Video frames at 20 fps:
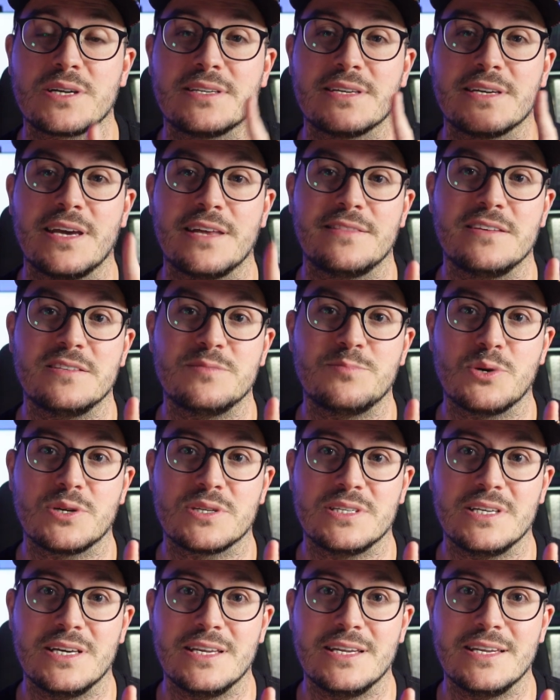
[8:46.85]
to get these
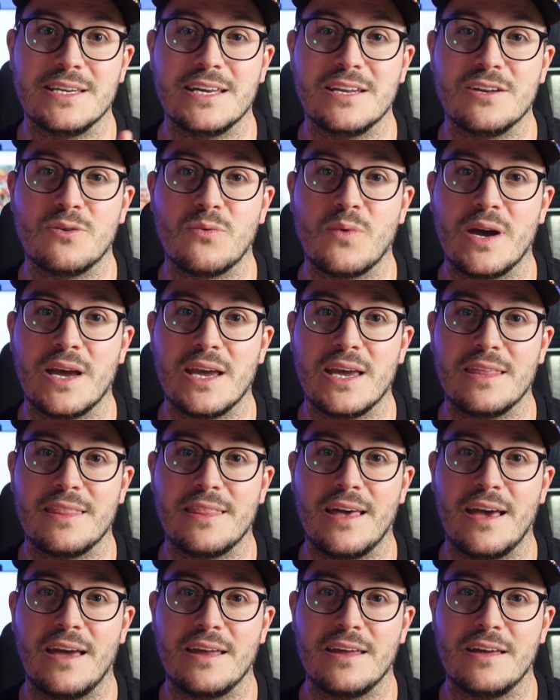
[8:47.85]
books in a way
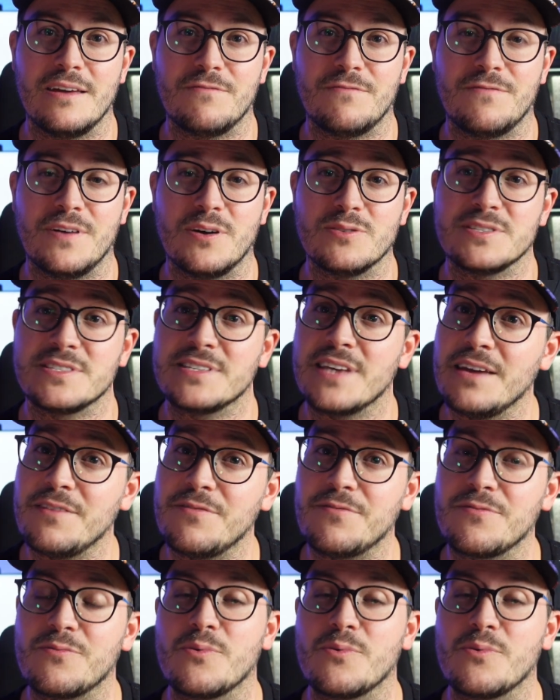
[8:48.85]
that it felt safe,